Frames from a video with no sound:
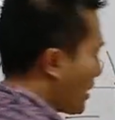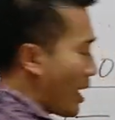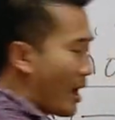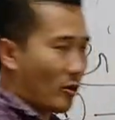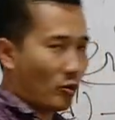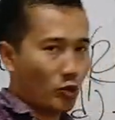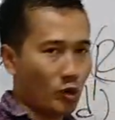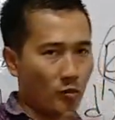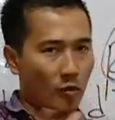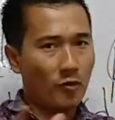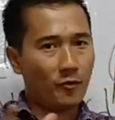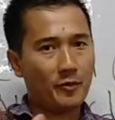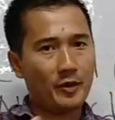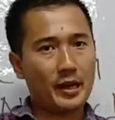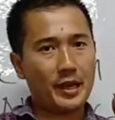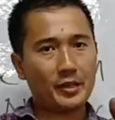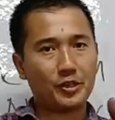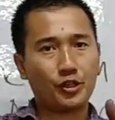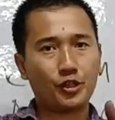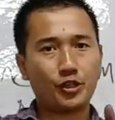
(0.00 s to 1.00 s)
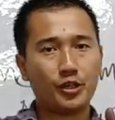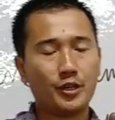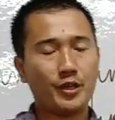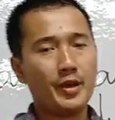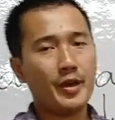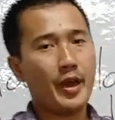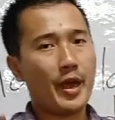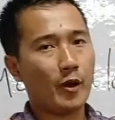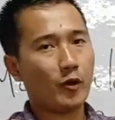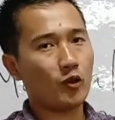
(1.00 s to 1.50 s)
a group of
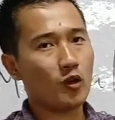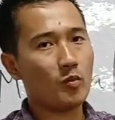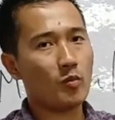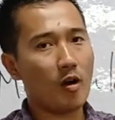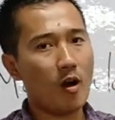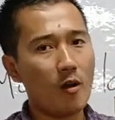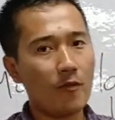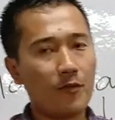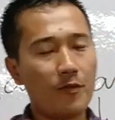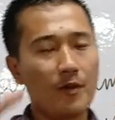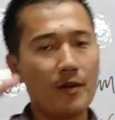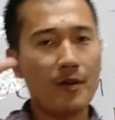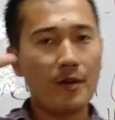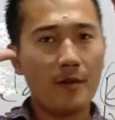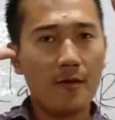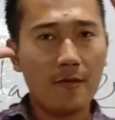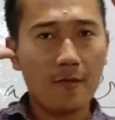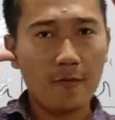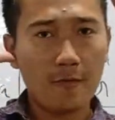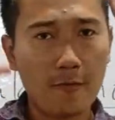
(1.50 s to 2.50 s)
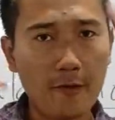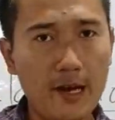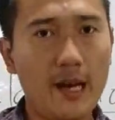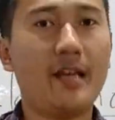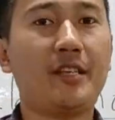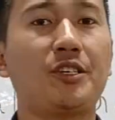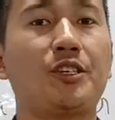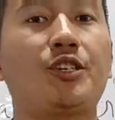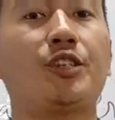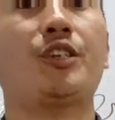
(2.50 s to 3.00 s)
village. A group of
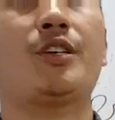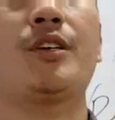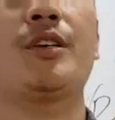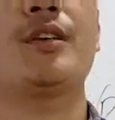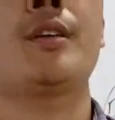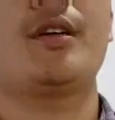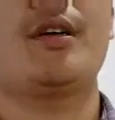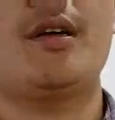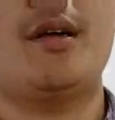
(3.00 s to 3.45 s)
village.